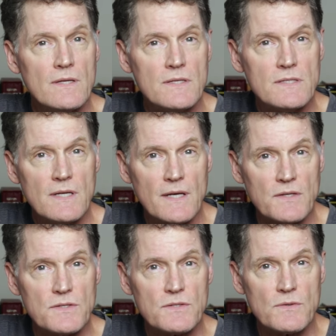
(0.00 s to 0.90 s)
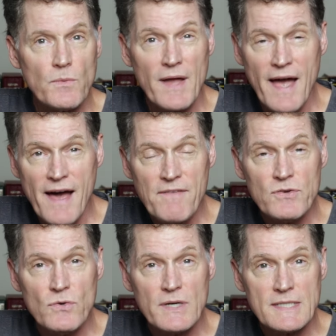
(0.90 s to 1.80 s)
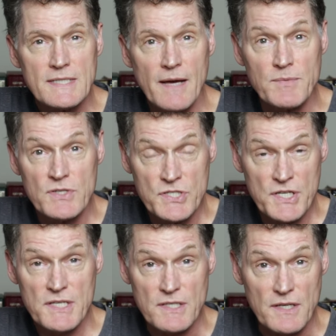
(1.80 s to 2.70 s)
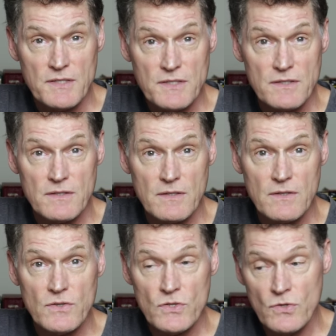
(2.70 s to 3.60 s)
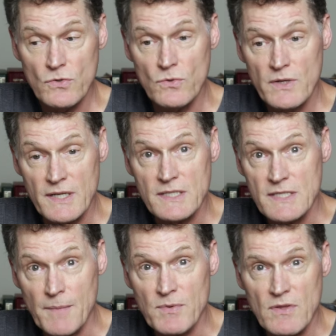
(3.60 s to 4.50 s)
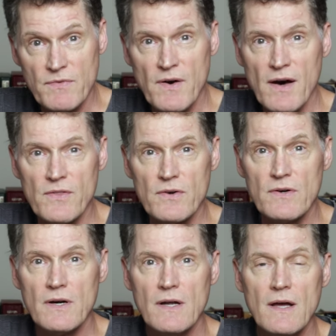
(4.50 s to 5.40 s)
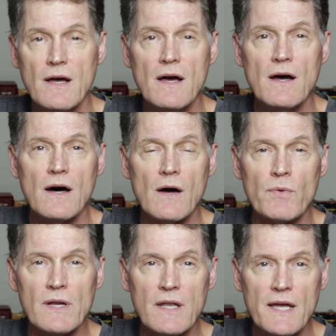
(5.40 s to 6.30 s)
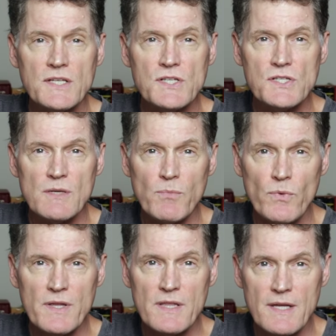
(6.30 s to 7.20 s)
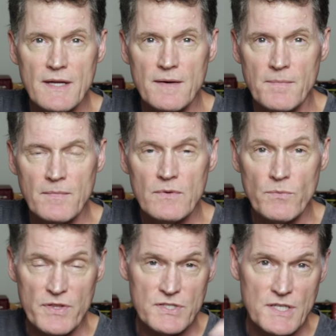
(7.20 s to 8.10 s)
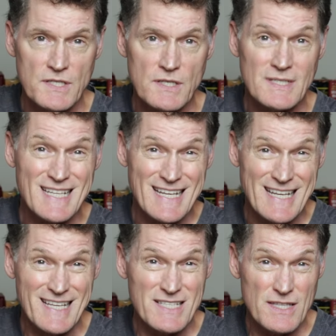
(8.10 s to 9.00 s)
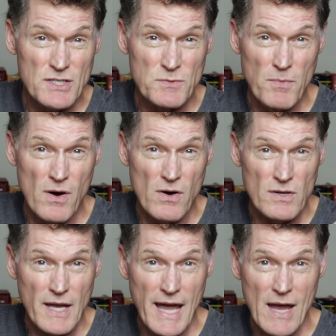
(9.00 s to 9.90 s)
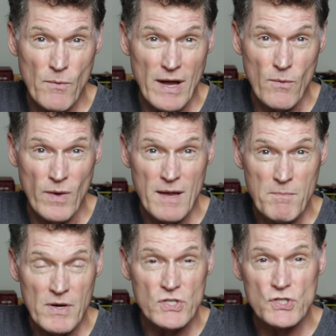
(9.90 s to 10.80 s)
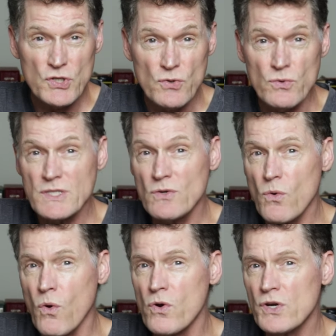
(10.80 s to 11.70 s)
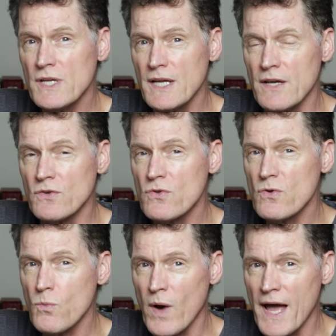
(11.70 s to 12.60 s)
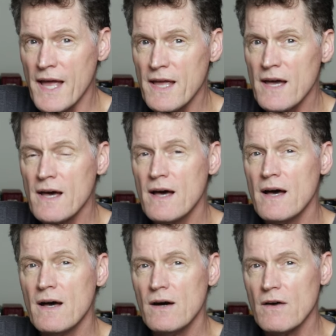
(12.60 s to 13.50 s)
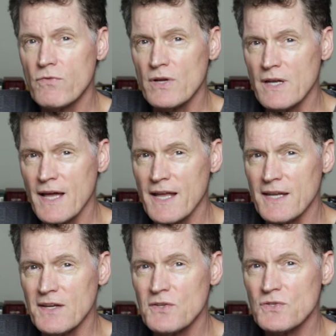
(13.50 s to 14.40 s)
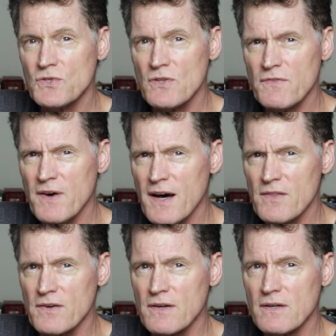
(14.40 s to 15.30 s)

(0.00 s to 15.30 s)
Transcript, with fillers: since we have to accept Jesus to accept the Father, a relationship with Him, with Jesus, is the small gateway we must use in order to enter the way of relating to the Father.